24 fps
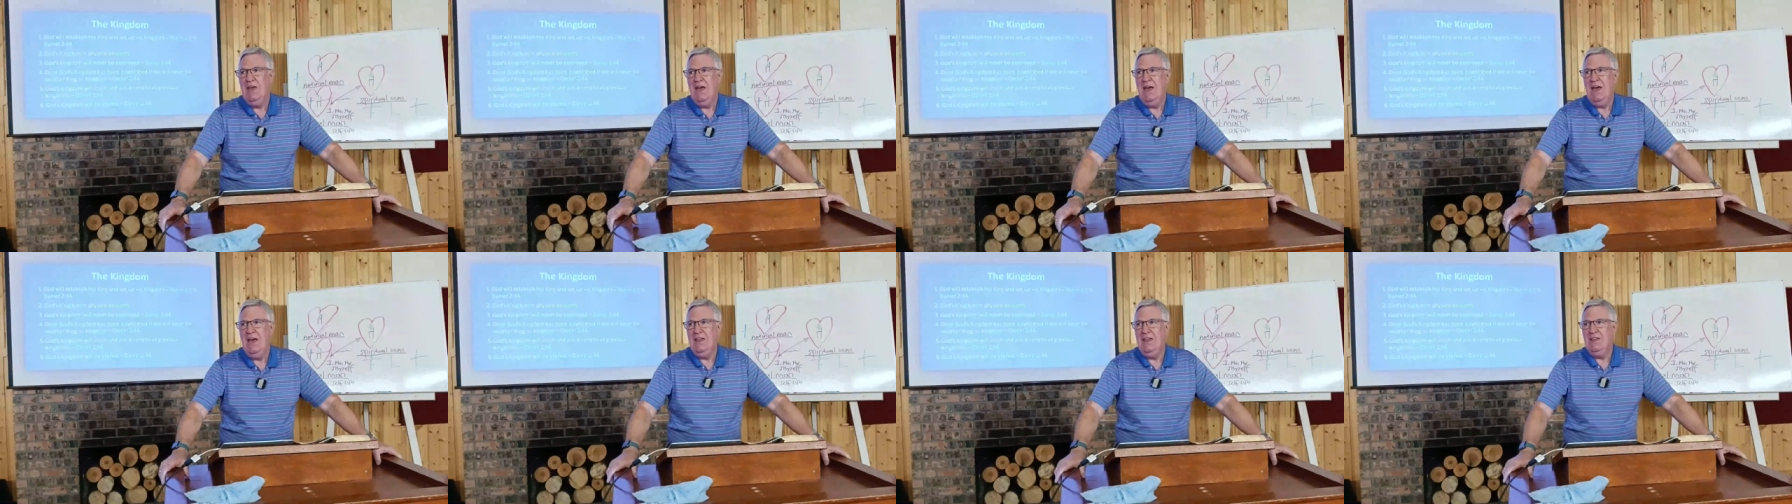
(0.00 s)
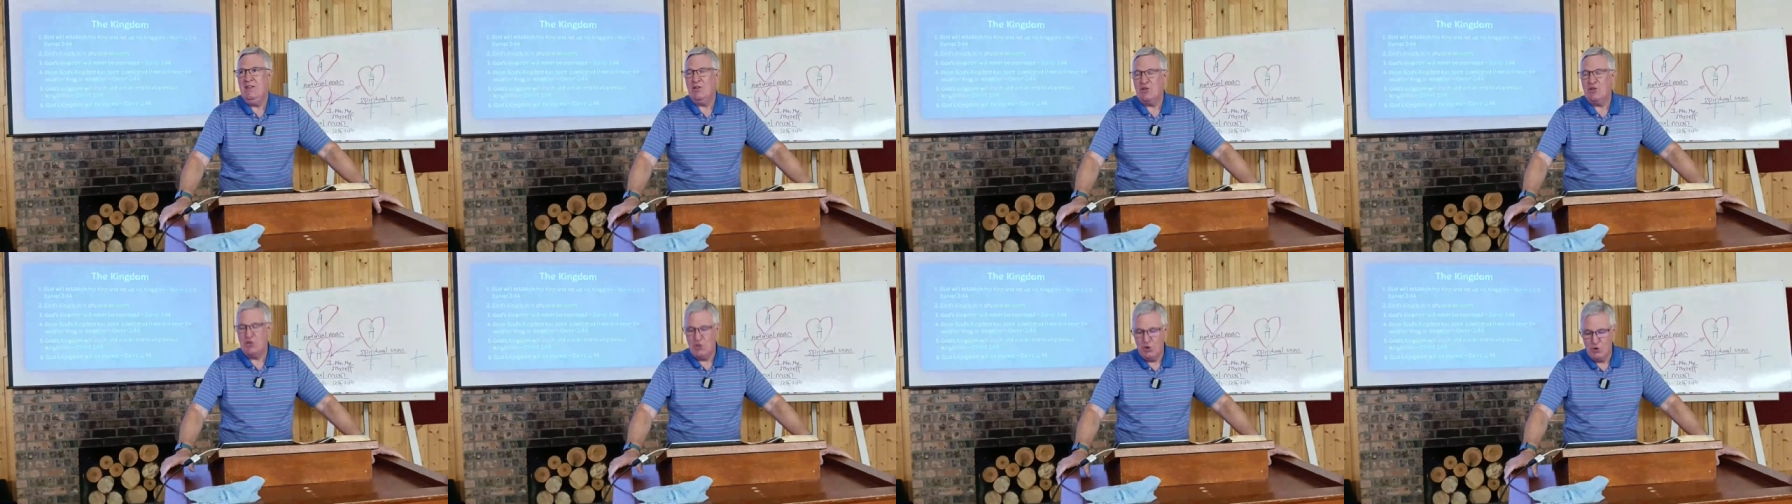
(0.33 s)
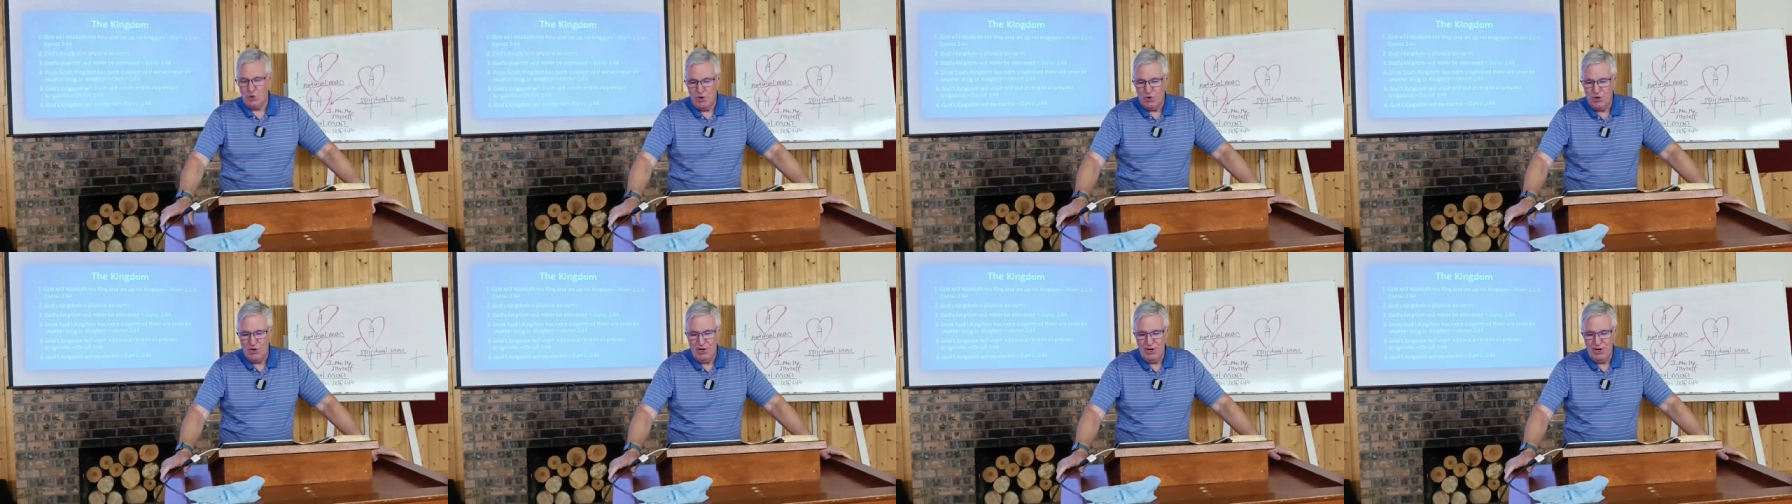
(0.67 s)
And the
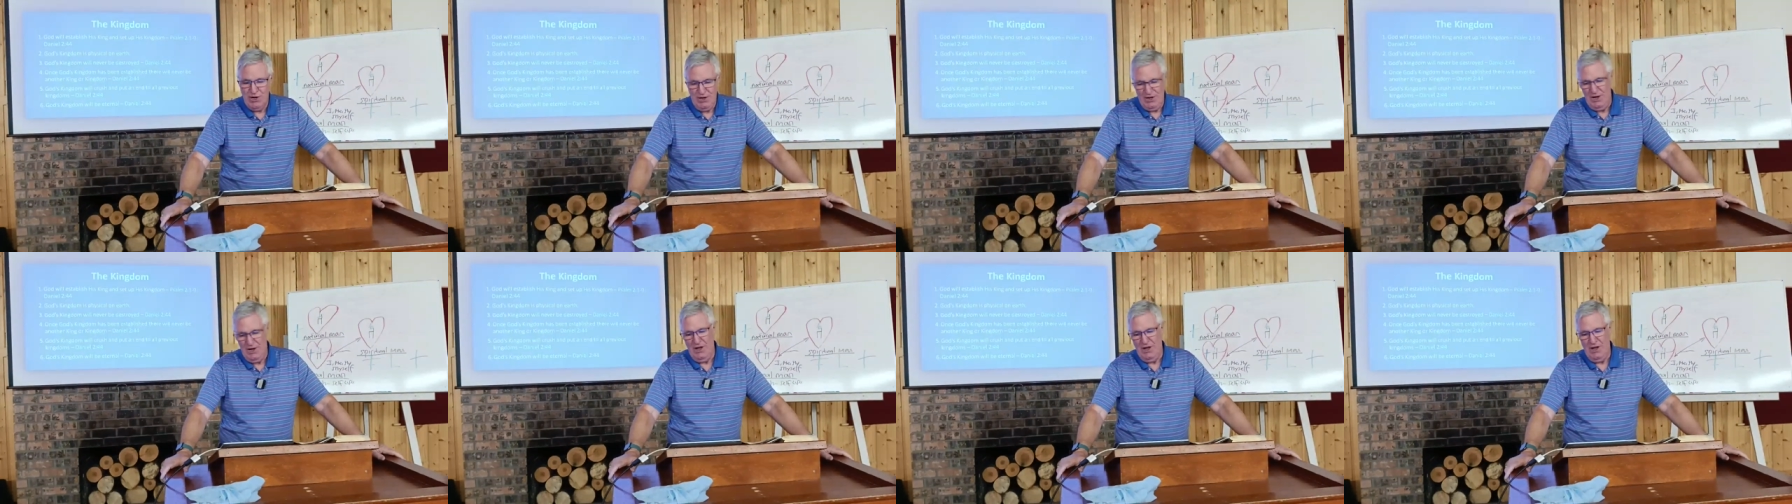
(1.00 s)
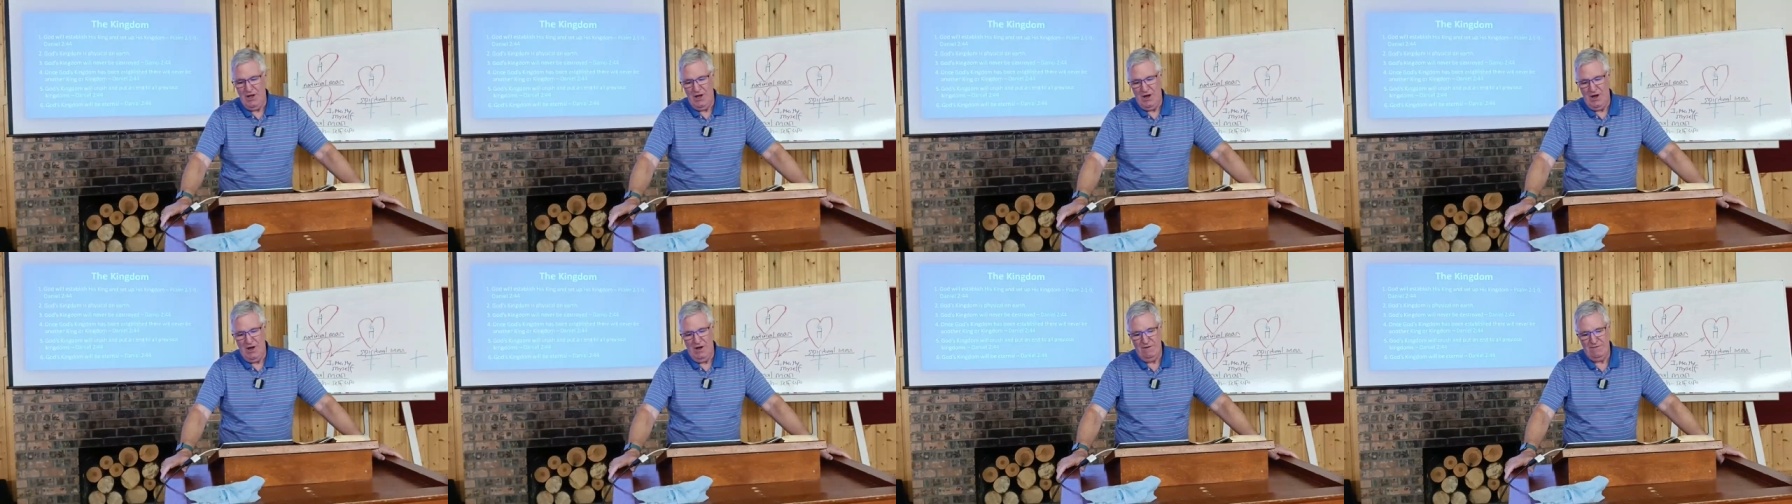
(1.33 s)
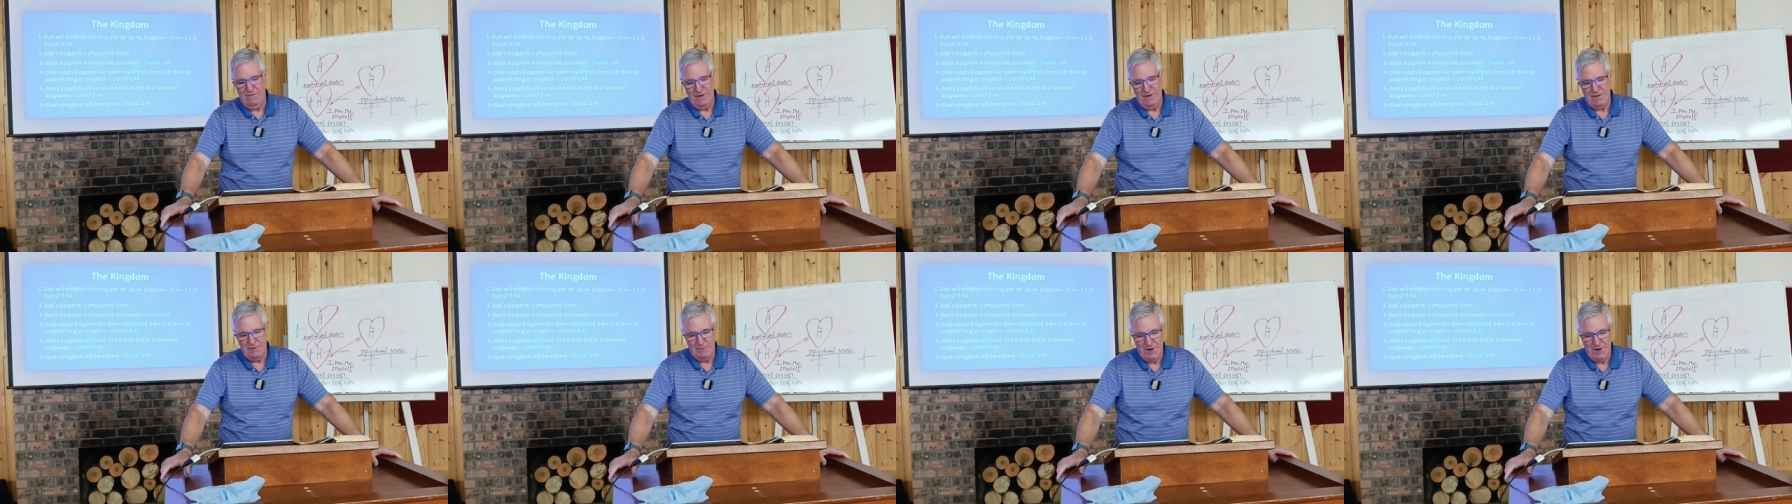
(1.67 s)
sword
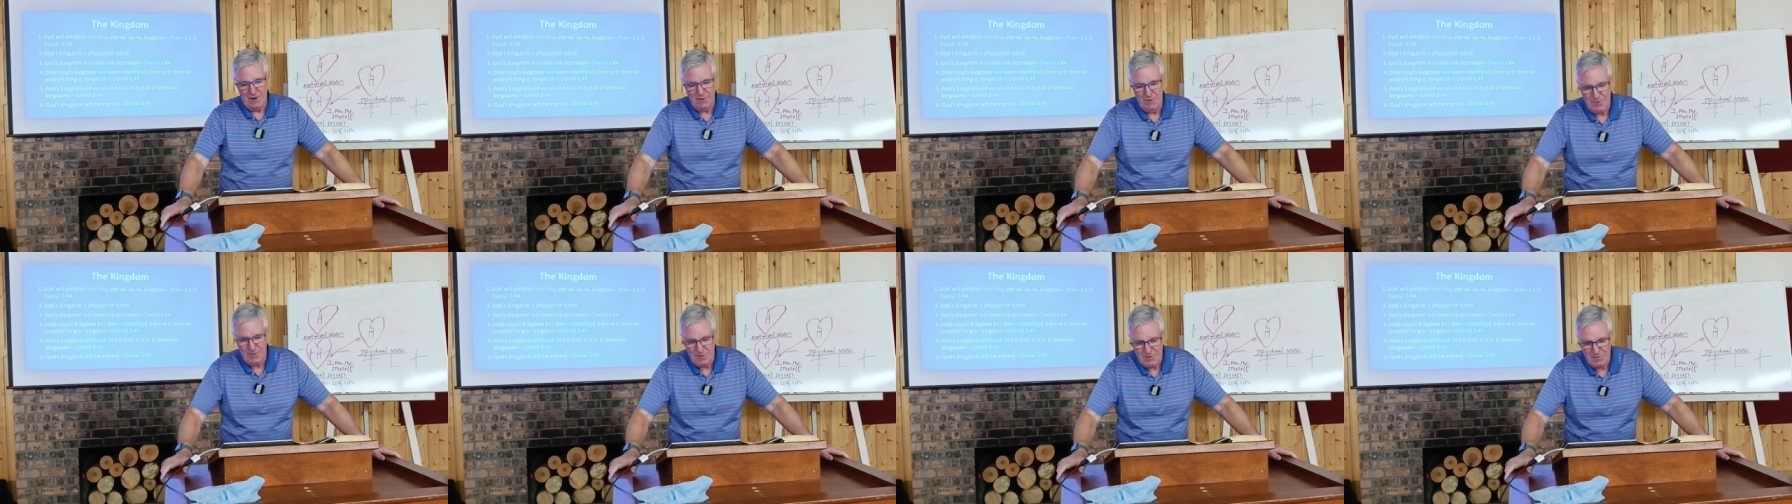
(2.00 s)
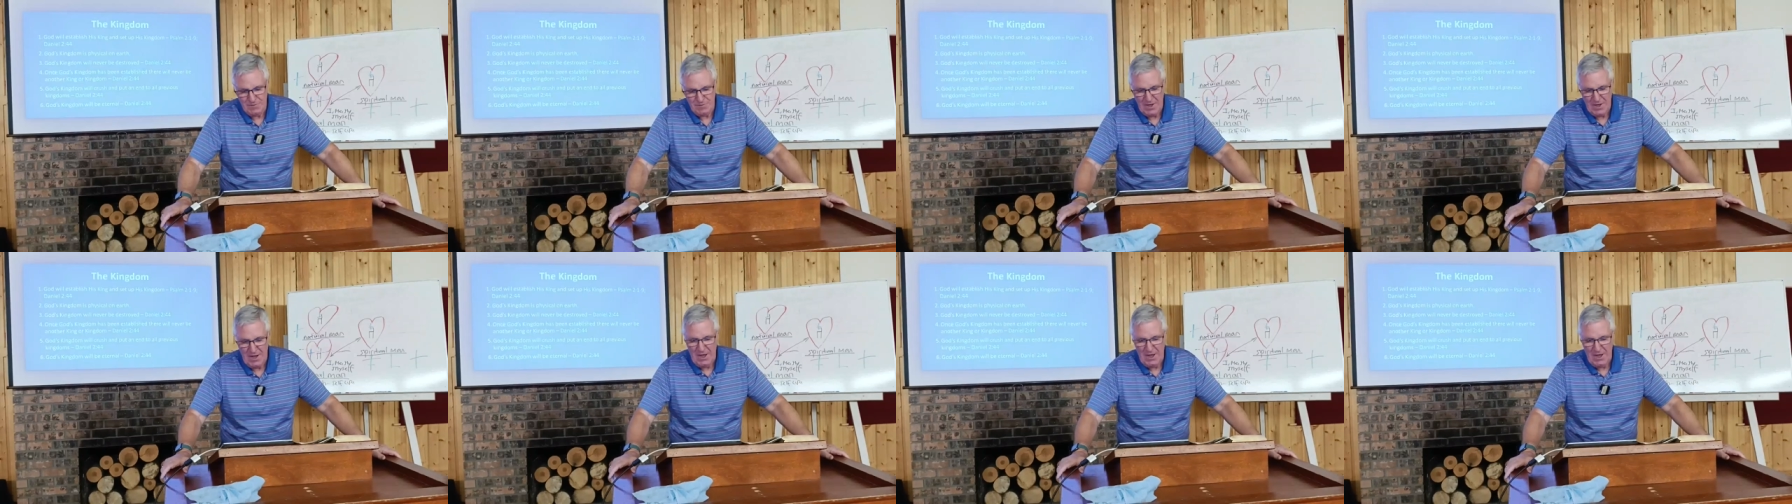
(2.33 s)
of his mouth.